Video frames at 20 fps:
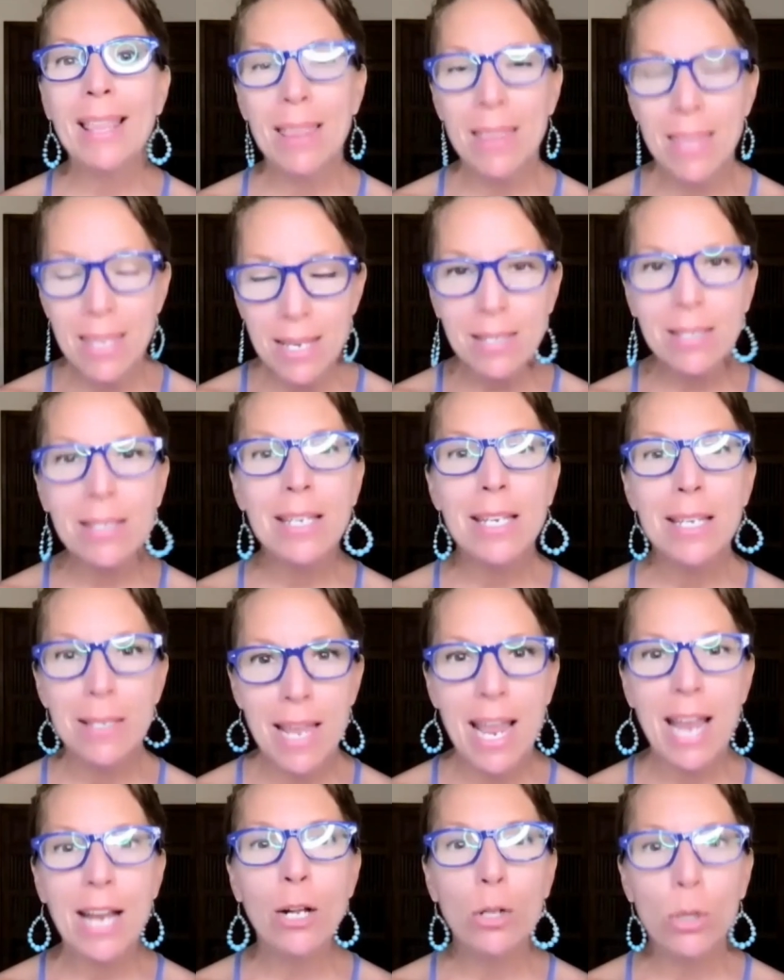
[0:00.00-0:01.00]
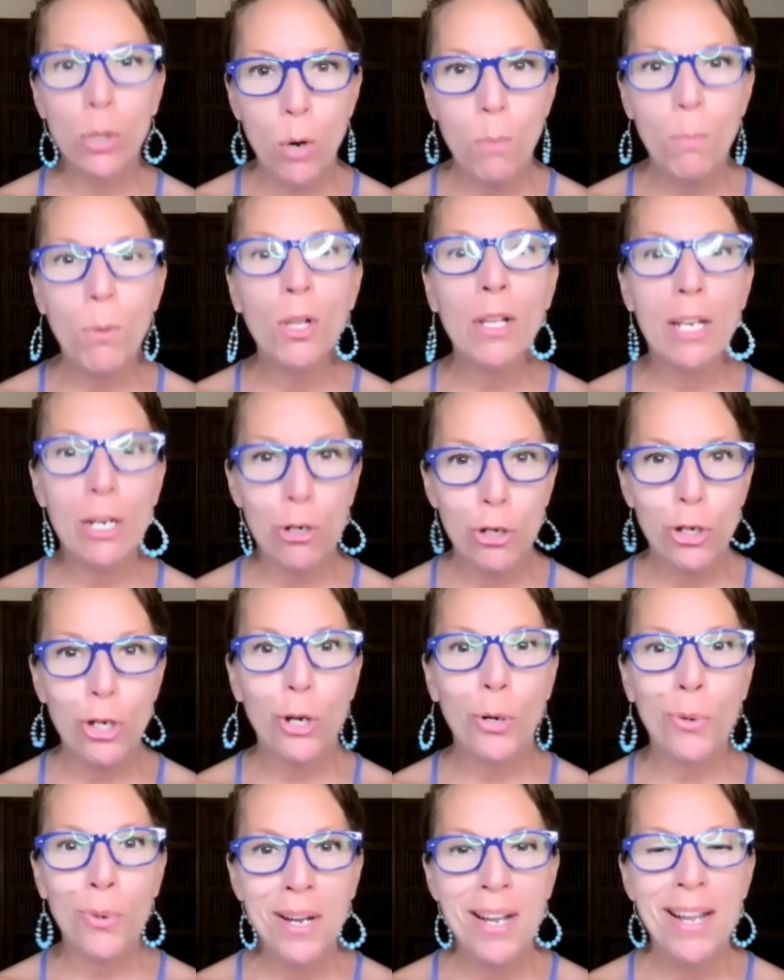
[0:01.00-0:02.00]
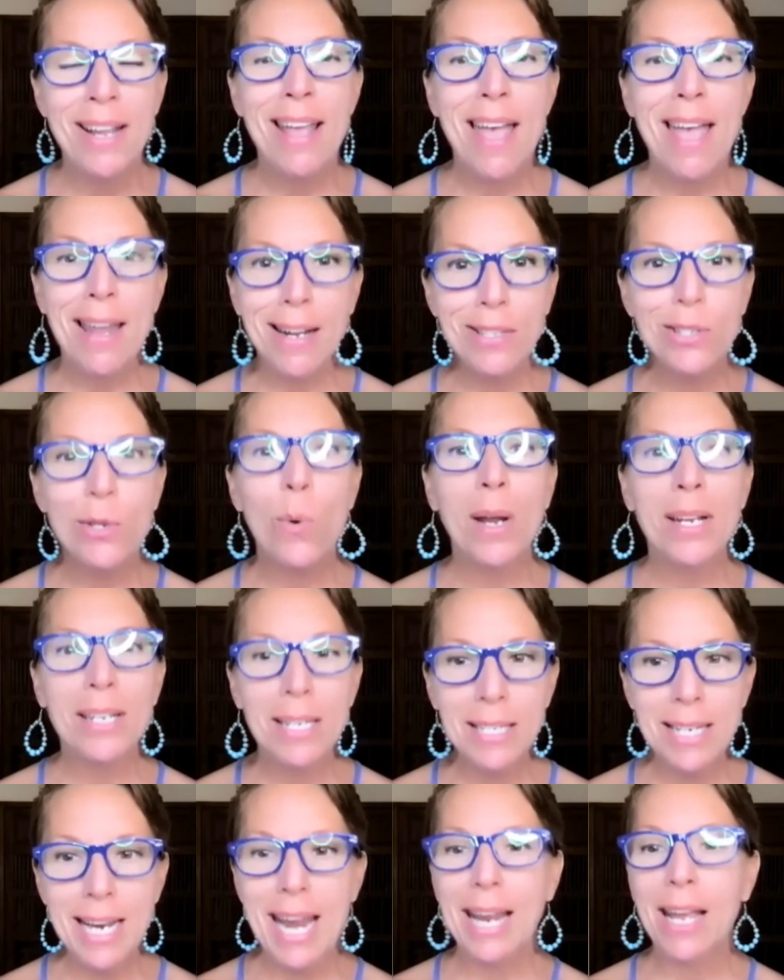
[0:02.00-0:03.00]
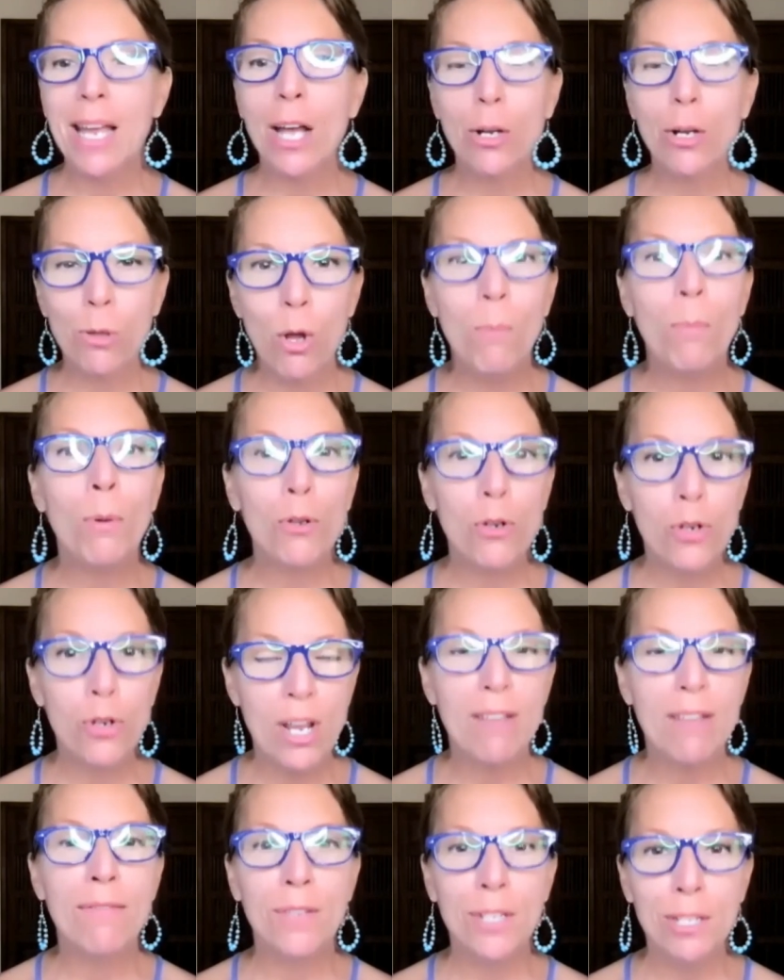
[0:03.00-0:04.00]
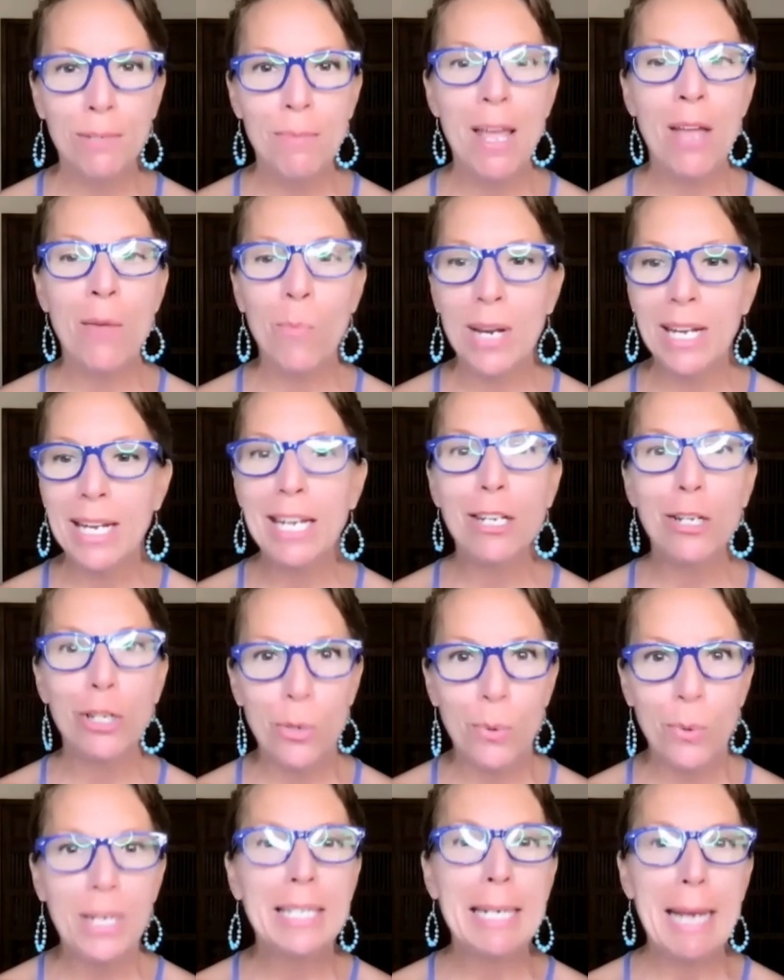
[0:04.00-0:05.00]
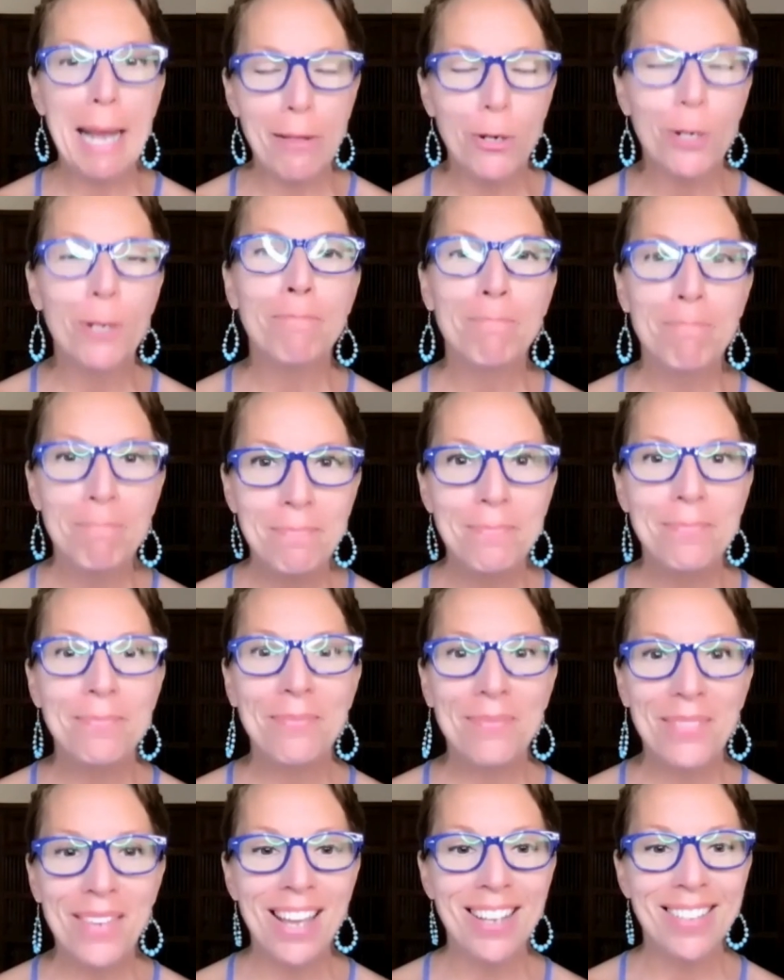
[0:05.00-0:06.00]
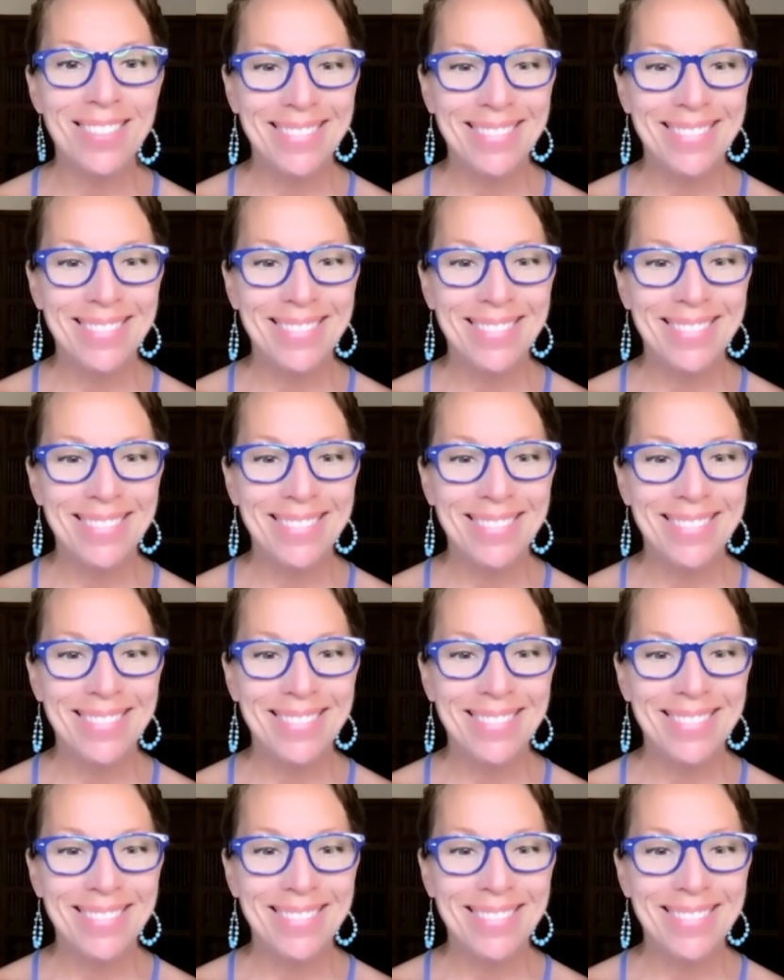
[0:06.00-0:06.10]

This is a global issue and it's going to take a global shift and we need to do it together. Yeah.